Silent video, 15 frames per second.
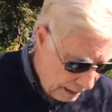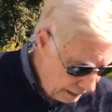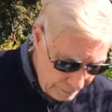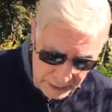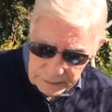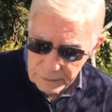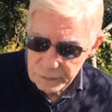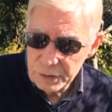I
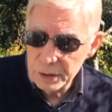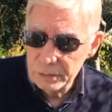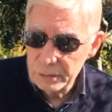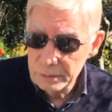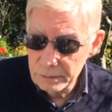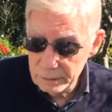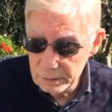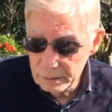meant to have shown
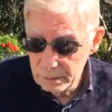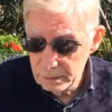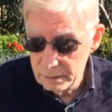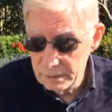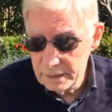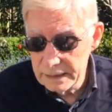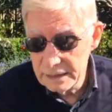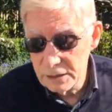you,
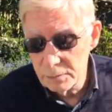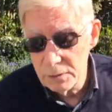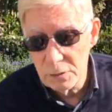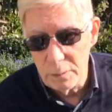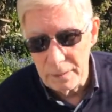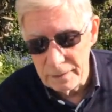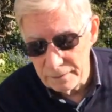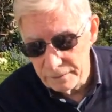this
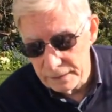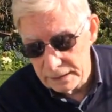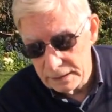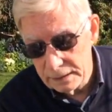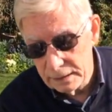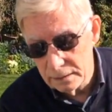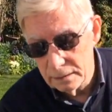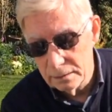was one of
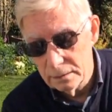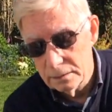the